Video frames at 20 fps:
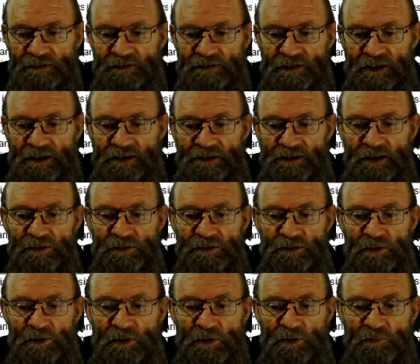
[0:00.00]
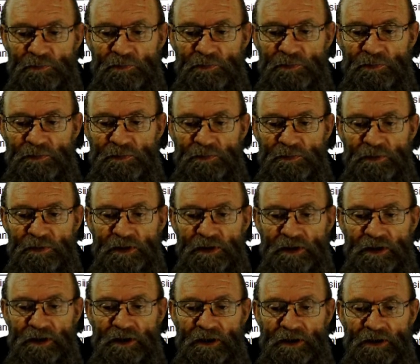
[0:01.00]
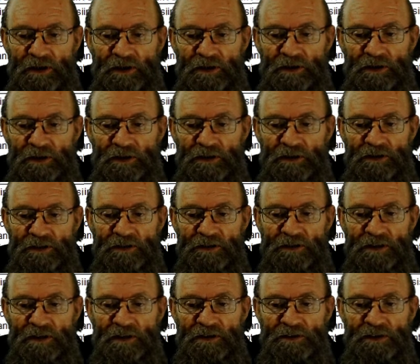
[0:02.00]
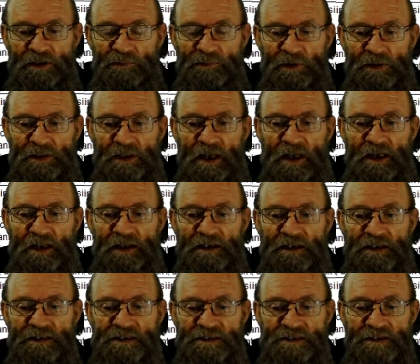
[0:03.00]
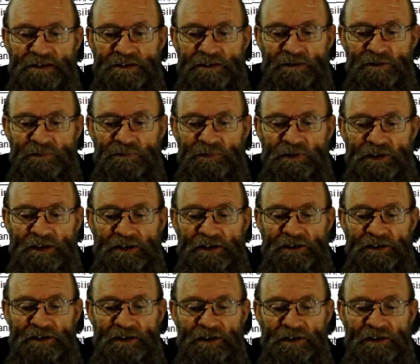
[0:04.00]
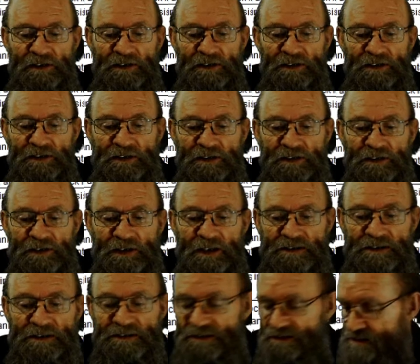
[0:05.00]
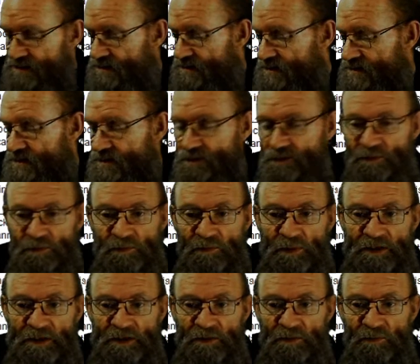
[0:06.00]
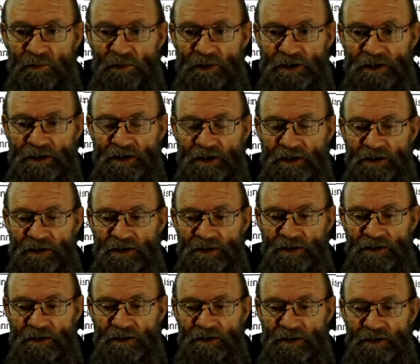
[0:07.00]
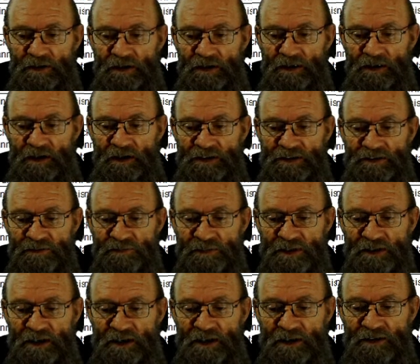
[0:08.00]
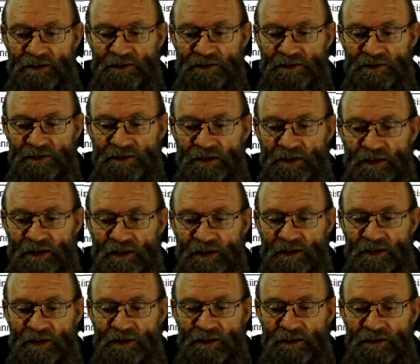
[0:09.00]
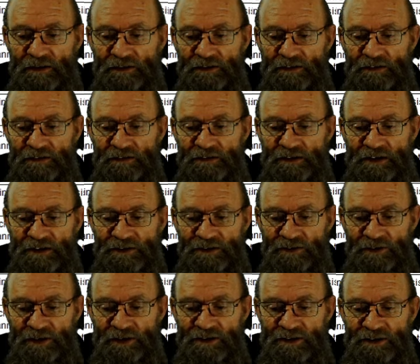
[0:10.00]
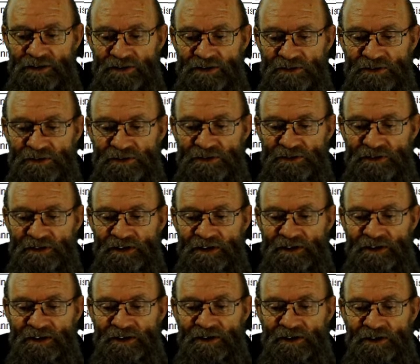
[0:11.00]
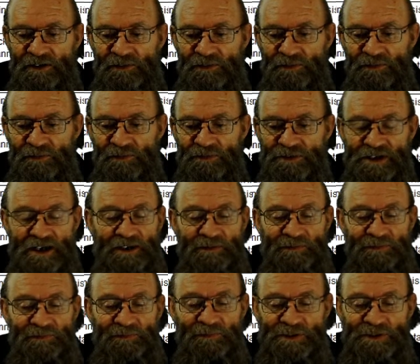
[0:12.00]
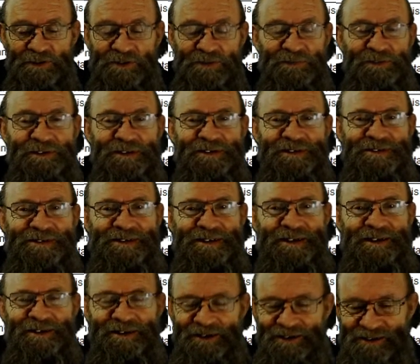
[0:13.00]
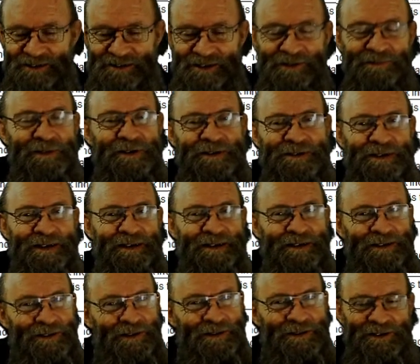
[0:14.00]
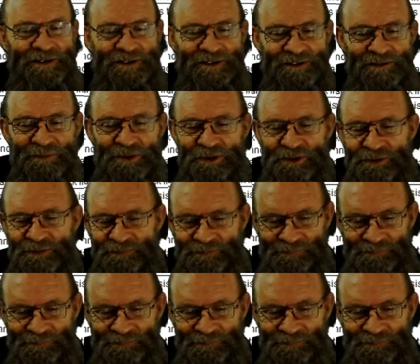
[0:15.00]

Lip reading: take note of the different highlights that you'll find during the analysis. So one item that I tend to run into, which I first of all didn't understand because I did not read the book,